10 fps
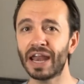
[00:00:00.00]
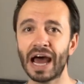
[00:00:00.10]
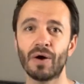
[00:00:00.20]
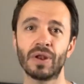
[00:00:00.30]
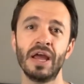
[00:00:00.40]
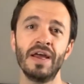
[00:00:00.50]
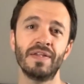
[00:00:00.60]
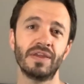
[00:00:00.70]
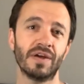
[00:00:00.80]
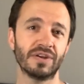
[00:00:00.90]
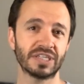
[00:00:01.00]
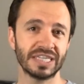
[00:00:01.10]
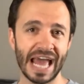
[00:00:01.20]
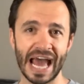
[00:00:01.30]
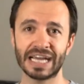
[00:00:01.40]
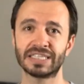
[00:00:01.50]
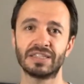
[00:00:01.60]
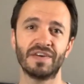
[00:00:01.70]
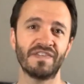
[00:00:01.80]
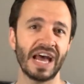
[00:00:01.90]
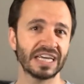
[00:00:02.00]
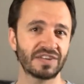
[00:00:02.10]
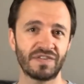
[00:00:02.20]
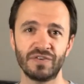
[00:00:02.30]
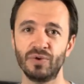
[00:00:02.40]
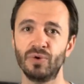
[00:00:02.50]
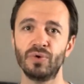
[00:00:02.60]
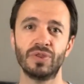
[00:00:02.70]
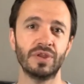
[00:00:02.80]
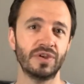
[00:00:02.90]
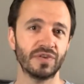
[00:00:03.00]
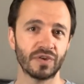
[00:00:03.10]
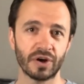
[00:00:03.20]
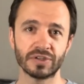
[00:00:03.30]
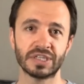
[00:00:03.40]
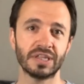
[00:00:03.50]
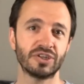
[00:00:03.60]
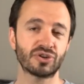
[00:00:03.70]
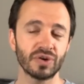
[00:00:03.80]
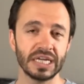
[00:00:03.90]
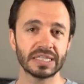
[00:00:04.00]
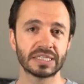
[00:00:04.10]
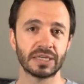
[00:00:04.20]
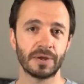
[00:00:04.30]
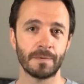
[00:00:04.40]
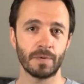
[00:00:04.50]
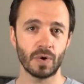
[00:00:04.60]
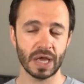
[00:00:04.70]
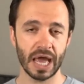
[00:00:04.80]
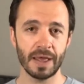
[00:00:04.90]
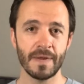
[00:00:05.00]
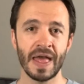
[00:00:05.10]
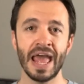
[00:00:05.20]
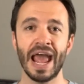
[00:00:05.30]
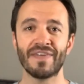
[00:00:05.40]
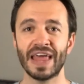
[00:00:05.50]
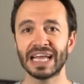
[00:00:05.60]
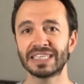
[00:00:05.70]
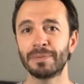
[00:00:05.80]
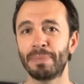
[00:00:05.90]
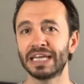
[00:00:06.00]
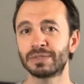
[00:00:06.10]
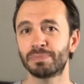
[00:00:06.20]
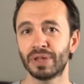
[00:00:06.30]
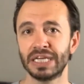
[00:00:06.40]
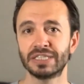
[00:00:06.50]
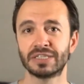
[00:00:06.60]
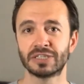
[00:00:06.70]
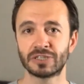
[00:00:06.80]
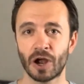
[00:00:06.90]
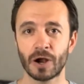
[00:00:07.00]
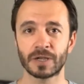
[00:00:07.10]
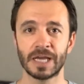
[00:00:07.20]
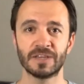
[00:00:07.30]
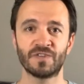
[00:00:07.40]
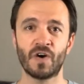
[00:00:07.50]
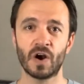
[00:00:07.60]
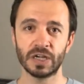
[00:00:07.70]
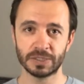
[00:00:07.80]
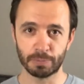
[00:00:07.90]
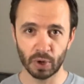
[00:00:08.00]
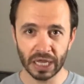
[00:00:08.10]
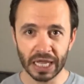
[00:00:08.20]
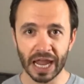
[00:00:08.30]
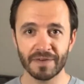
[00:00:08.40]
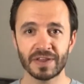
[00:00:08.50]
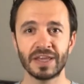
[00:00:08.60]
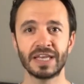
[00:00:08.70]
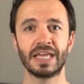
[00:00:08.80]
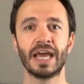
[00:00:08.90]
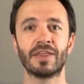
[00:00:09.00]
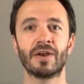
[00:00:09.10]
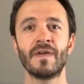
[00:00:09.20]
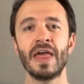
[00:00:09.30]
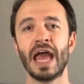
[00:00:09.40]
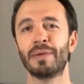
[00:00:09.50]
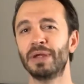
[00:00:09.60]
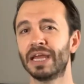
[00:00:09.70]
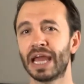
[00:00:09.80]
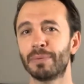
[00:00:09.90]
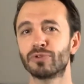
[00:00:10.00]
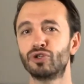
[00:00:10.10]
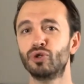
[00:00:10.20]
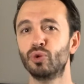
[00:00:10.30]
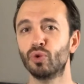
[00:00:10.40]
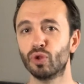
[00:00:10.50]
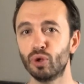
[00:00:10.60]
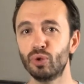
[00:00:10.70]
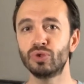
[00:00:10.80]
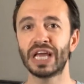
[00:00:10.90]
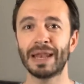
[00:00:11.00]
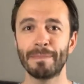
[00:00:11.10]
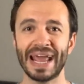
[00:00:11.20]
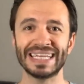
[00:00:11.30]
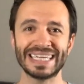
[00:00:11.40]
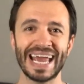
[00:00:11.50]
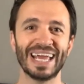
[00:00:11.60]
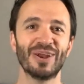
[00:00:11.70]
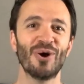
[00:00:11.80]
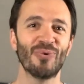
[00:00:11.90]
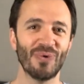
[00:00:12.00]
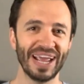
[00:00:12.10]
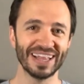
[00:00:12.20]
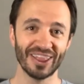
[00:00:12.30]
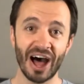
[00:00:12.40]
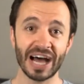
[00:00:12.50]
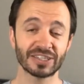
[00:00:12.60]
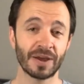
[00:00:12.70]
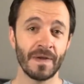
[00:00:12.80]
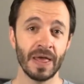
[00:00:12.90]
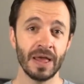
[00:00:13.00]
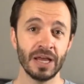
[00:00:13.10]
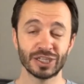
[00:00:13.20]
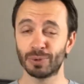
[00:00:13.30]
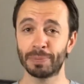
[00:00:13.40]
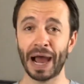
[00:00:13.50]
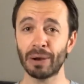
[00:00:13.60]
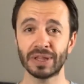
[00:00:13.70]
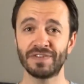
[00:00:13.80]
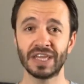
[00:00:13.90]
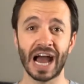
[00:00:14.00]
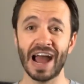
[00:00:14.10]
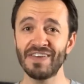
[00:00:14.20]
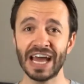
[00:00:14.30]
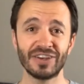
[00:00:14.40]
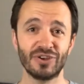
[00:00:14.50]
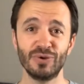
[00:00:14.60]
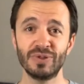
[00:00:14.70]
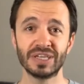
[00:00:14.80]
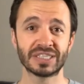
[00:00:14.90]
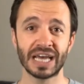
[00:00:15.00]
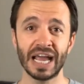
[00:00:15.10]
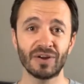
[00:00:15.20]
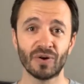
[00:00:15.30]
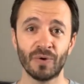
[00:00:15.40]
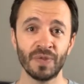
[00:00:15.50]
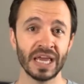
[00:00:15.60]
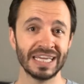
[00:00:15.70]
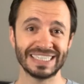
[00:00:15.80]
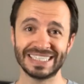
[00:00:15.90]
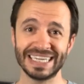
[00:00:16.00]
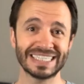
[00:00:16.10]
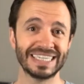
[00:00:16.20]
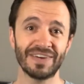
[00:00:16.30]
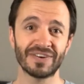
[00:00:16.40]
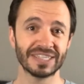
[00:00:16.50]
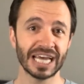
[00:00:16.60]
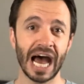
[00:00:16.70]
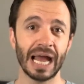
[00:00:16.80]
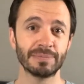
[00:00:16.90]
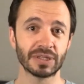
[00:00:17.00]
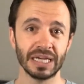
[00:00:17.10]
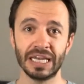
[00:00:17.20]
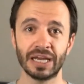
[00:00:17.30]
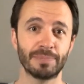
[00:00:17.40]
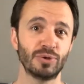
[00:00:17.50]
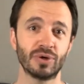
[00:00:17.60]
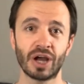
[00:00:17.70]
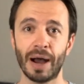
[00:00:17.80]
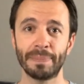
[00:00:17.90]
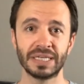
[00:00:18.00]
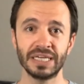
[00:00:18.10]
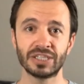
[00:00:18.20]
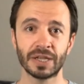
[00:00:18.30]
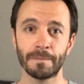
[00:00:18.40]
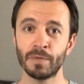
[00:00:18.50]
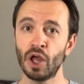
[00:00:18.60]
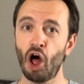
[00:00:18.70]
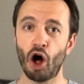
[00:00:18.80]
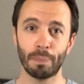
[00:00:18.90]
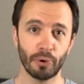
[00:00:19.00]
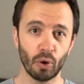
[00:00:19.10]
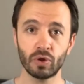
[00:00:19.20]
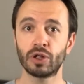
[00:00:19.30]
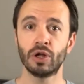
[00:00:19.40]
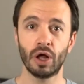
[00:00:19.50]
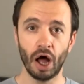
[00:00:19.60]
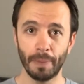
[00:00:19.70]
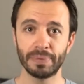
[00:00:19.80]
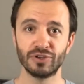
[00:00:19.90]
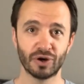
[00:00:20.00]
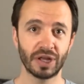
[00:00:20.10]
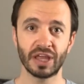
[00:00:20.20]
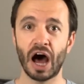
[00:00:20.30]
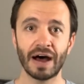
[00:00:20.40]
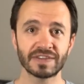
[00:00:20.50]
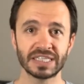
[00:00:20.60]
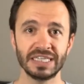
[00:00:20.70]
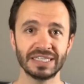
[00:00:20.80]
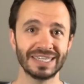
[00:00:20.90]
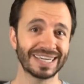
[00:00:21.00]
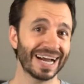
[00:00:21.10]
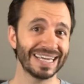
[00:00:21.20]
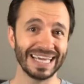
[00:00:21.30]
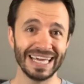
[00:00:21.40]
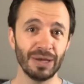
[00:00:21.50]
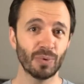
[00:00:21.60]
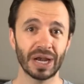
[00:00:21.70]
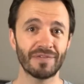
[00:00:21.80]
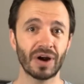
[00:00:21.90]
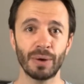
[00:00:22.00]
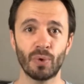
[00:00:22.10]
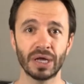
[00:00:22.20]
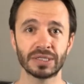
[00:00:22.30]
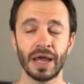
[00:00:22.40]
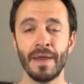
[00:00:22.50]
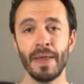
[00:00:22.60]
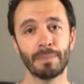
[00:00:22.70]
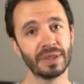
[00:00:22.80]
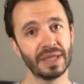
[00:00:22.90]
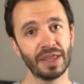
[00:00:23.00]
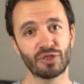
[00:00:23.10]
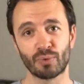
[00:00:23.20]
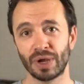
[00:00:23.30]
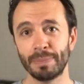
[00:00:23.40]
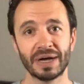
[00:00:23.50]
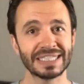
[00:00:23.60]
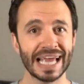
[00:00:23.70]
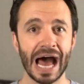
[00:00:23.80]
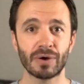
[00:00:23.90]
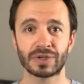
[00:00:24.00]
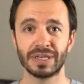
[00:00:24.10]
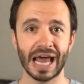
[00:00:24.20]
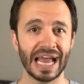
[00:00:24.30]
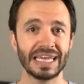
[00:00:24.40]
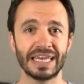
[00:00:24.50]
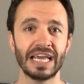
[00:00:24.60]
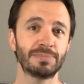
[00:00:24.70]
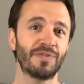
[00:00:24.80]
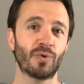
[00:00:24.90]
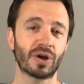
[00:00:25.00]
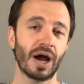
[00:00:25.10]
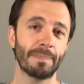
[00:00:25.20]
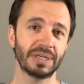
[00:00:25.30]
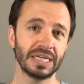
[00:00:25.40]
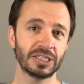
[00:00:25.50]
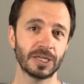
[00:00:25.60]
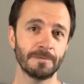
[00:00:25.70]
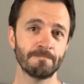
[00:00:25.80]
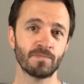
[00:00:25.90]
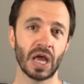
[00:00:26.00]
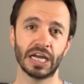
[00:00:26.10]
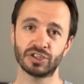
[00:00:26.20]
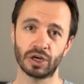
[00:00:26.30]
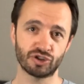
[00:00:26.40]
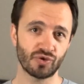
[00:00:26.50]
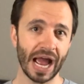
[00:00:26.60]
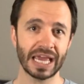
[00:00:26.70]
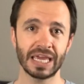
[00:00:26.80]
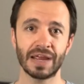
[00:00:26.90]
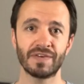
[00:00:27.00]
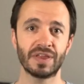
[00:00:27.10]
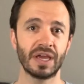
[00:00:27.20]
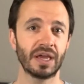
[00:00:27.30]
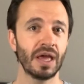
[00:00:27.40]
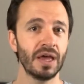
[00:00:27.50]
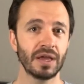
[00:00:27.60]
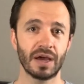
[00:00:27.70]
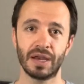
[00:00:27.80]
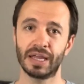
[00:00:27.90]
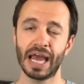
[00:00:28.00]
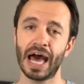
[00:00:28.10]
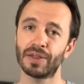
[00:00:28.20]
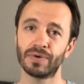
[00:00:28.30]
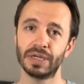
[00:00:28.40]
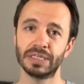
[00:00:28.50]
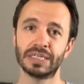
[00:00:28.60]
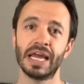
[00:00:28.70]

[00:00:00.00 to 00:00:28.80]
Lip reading: out the other snacks, the fast food, the desserts, and the treats, okay? And that's the best place to start as far as bringing everything together and being able to lose and maintain weight loss. So with powerlifting, I've had to do this cycle 6 different times leading up to a competition. I'll bulk up during the off season and kind of eat whatever I want. But then 3 months out, 90 days before competition, I start tracking everything, cutting calories,